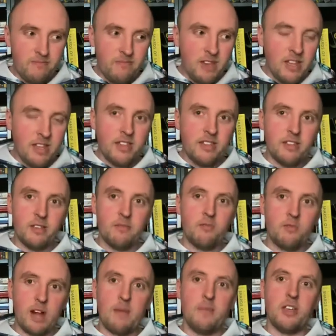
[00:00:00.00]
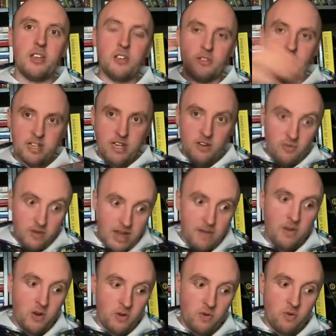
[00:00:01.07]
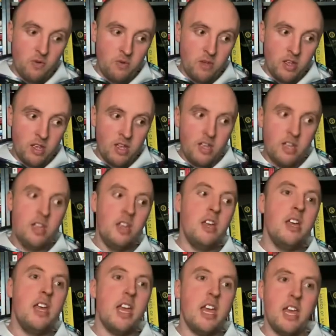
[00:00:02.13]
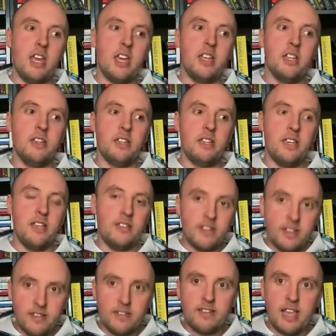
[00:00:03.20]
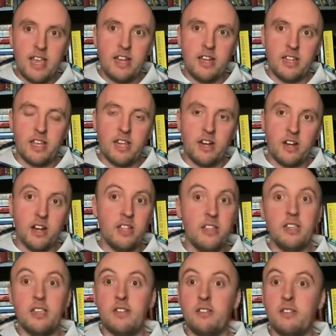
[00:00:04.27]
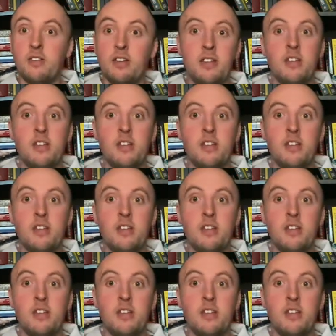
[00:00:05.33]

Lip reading: And then the rabbit goes down a rabbit hole, and he sticks his head in there, and then